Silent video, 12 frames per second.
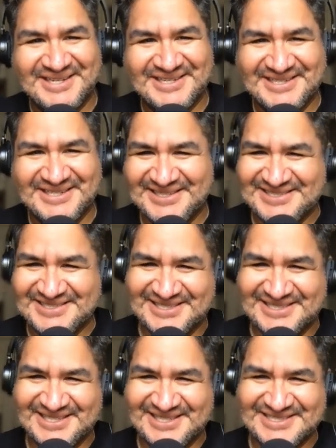That's the
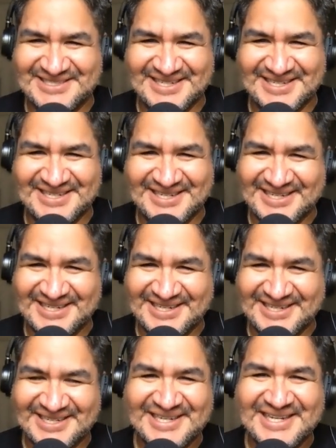lesson today.
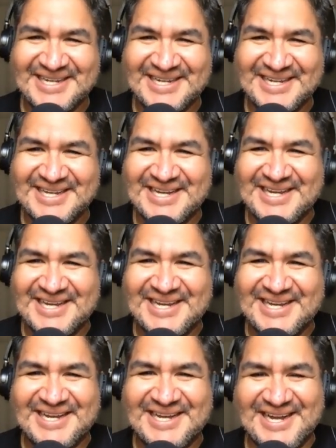
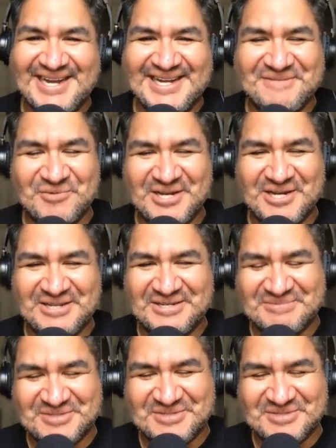If you
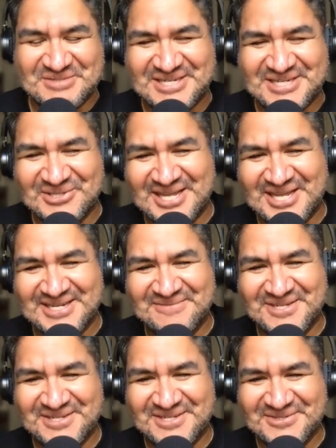want me to look at any
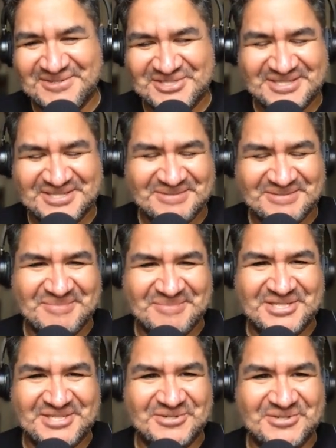videos, make
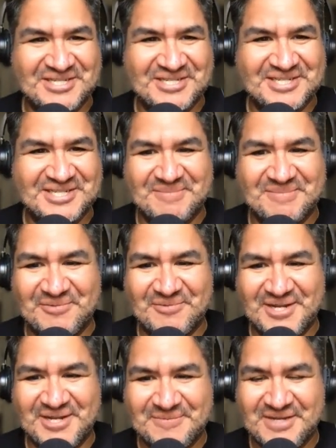sure you send them my
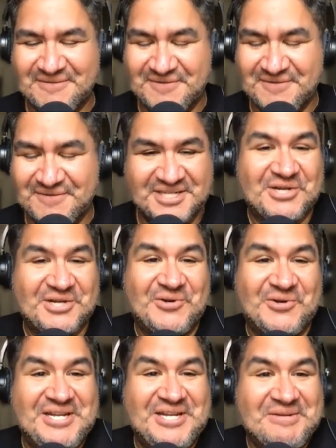way. If you
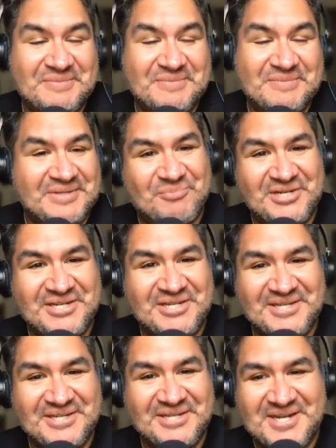disagree, put it in the comments.